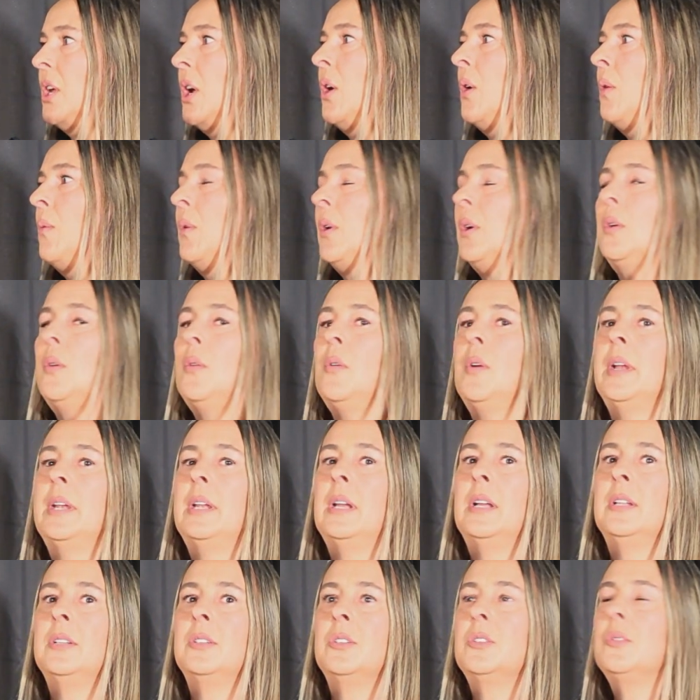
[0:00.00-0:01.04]
we're going
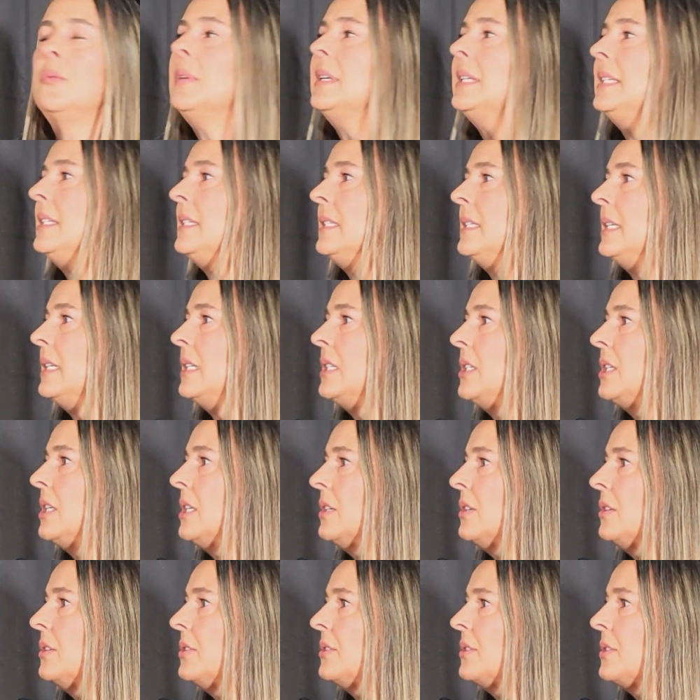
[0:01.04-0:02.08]
on 26
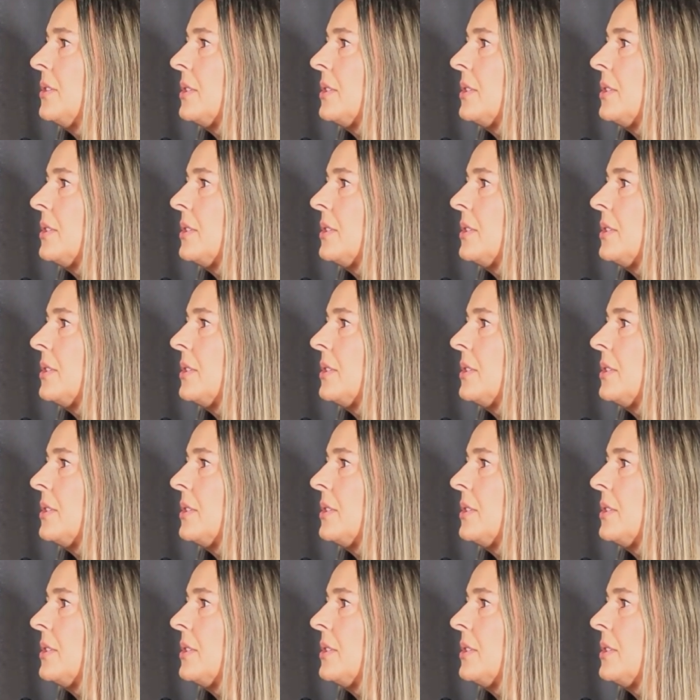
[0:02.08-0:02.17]
years.